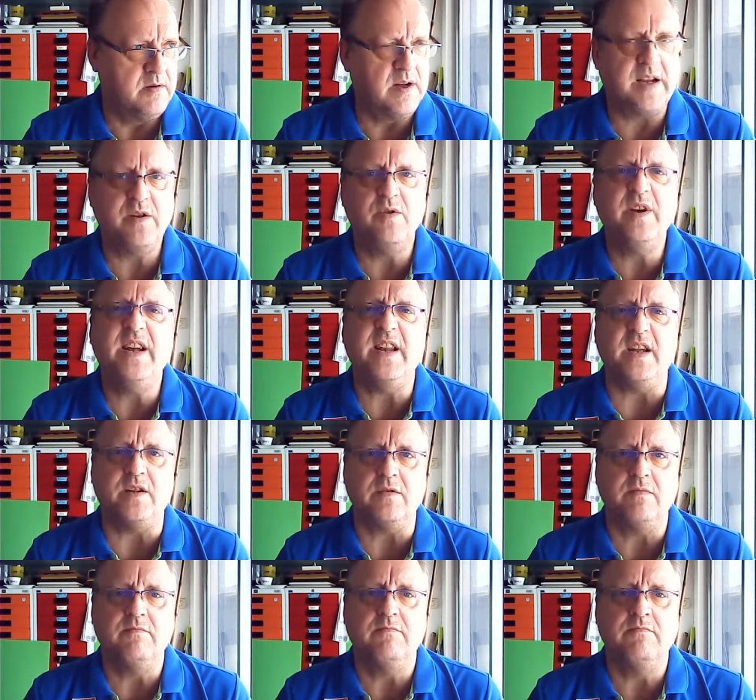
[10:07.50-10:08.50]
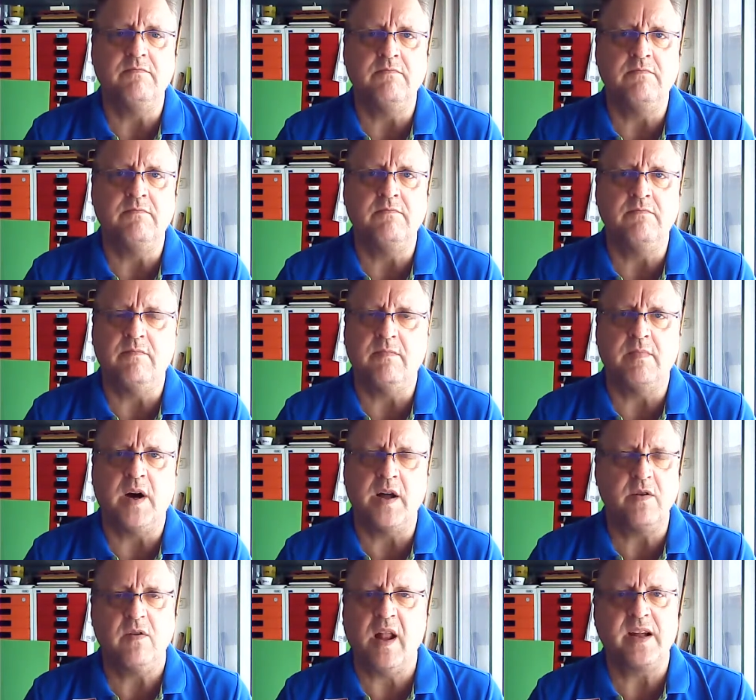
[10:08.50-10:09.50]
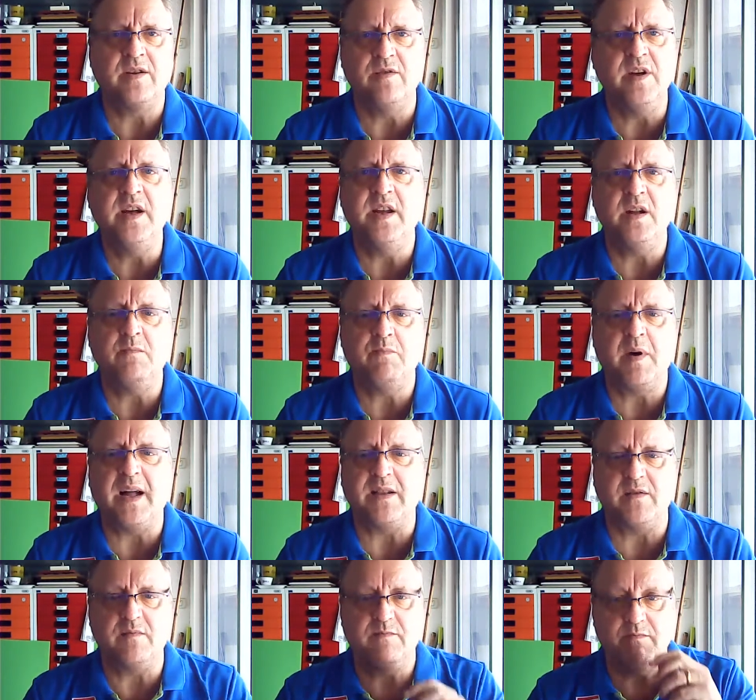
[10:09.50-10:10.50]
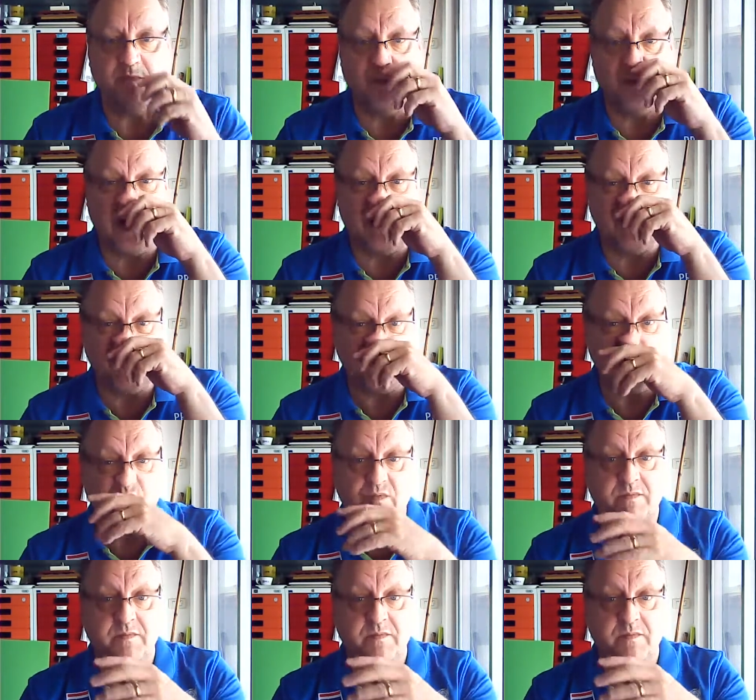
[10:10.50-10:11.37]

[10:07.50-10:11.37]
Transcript: And you eat it. I don't like to eat it, but well,